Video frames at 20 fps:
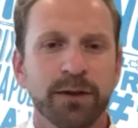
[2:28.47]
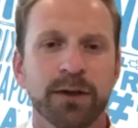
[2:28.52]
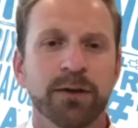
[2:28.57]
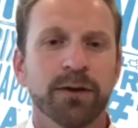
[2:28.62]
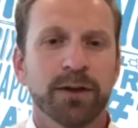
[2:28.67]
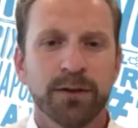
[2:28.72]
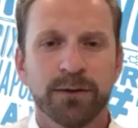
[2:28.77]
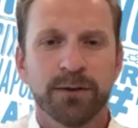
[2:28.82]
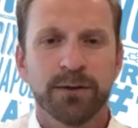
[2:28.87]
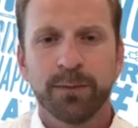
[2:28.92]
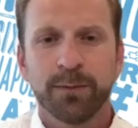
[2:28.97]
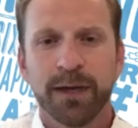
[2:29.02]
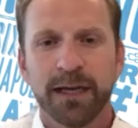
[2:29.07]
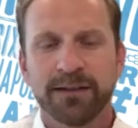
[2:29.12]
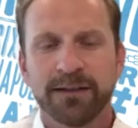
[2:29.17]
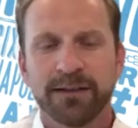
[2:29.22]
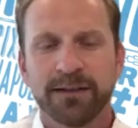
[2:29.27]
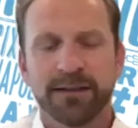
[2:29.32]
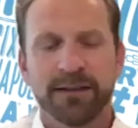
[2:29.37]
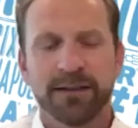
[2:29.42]
your user
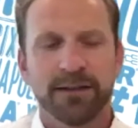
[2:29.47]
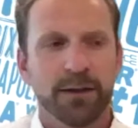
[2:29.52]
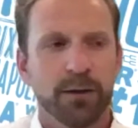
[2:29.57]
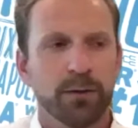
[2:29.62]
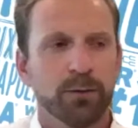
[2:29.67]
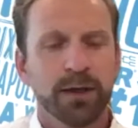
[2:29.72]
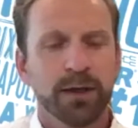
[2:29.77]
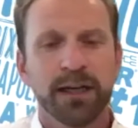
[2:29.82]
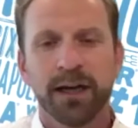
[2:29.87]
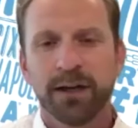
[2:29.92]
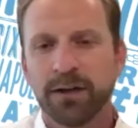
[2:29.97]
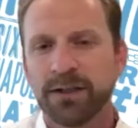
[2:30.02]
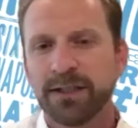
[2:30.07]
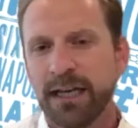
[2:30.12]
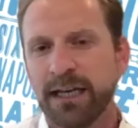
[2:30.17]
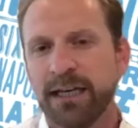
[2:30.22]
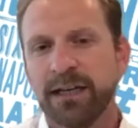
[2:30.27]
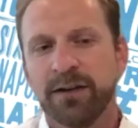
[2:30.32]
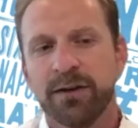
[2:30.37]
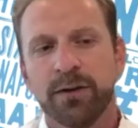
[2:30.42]
base and so really
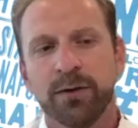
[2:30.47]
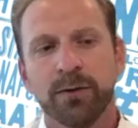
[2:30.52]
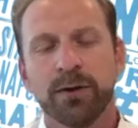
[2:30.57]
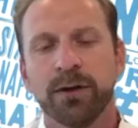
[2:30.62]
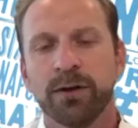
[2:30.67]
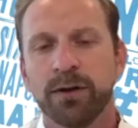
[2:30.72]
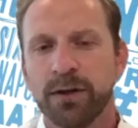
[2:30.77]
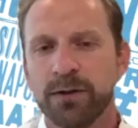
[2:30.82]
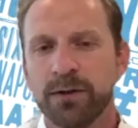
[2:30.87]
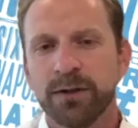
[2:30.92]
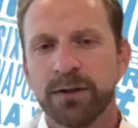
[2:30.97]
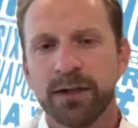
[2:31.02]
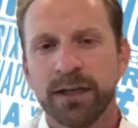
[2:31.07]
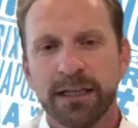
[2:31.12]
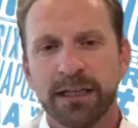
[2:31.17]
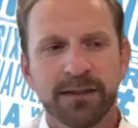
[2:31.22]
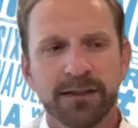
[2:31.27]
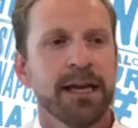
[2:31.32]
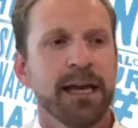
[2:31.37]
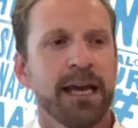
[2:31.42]
understanding who your user
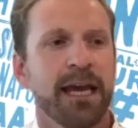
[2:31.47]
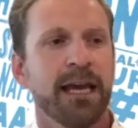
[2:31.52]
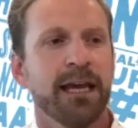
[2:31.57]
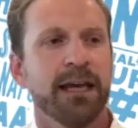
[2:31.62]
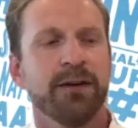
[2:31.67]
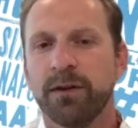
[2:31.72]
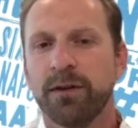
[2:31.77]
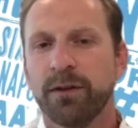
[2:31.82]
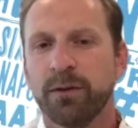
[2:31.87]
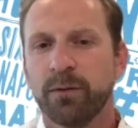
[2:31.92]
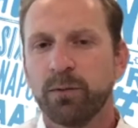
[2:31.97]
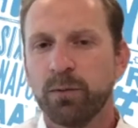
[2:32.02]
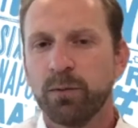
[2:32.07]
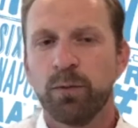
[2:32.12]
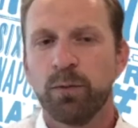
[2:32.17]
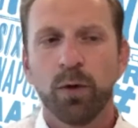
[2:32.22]
is and the